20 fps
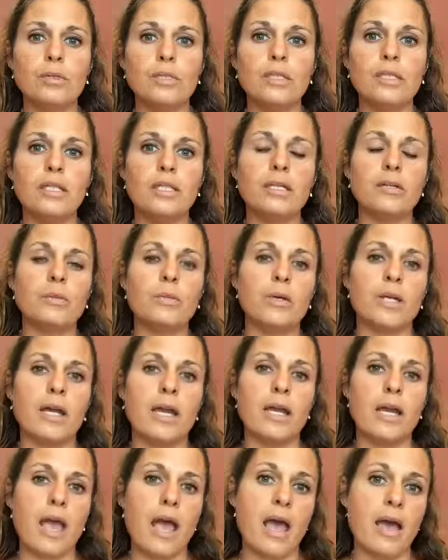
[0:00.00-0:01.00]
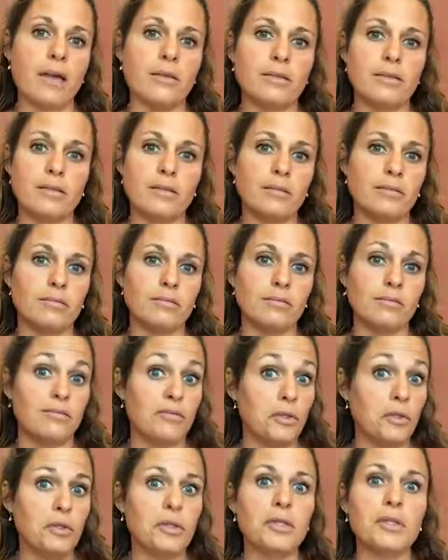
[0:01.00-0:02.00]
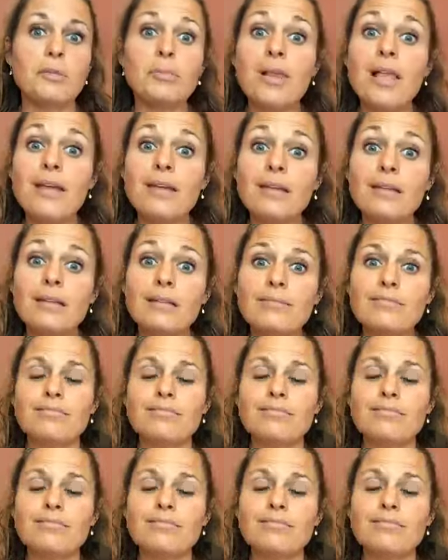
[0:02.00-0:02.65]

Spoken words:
did what I asked. Fill in the blank.